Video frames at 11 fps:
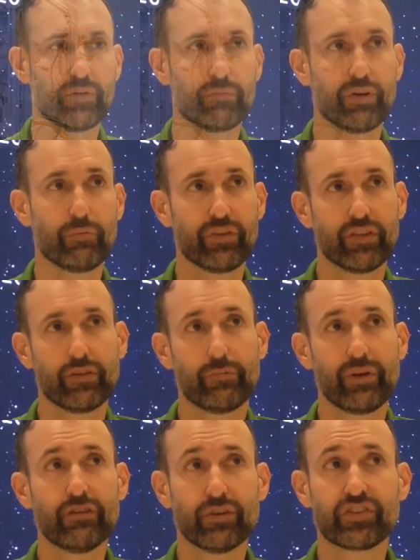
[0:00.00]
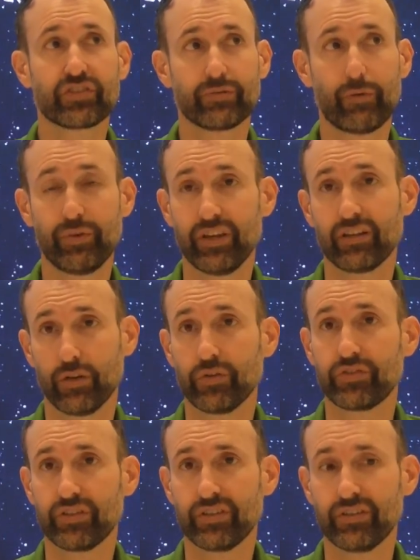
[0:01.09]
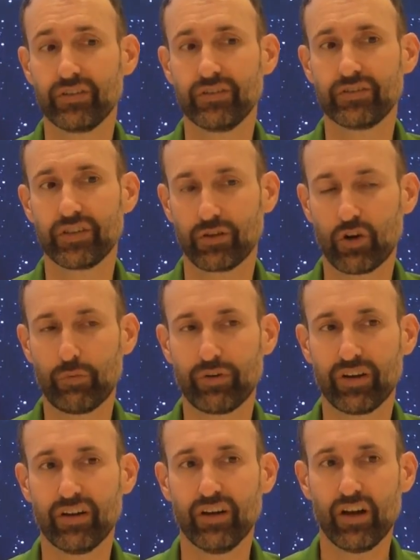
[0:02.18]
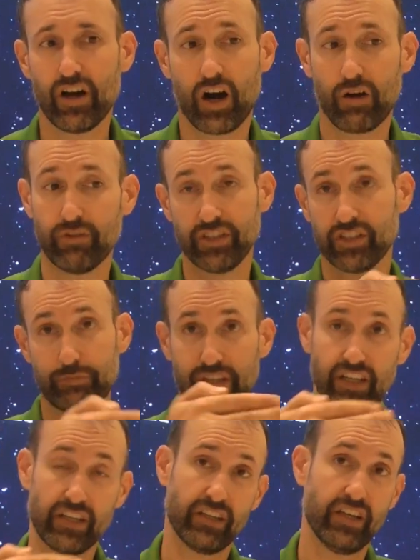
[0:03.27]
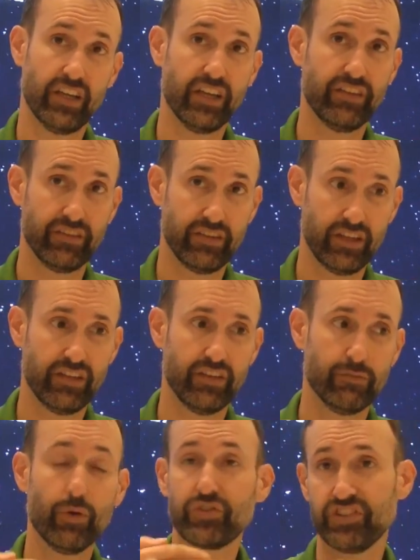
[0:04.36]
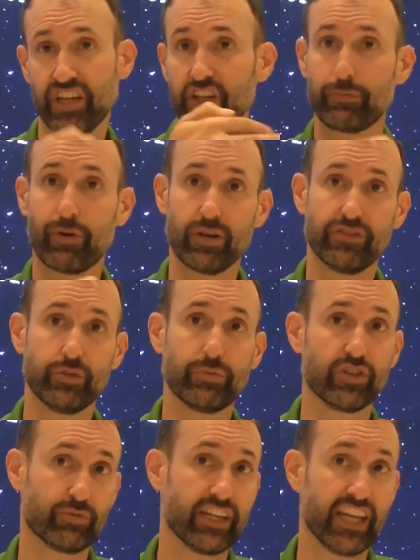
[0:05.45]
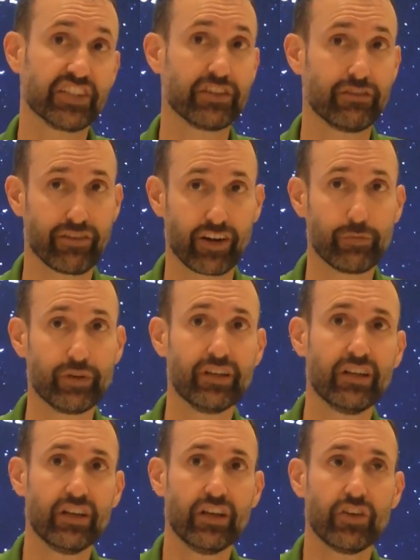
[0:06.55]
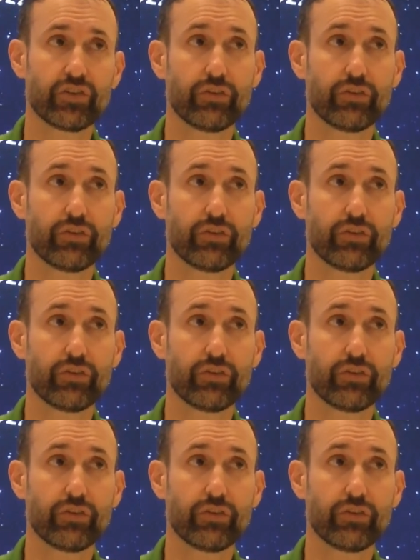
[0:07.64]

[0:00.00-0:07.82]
But the main risks about being close to Europa are really just being in the most intense part of Jupiter's radiation environment. So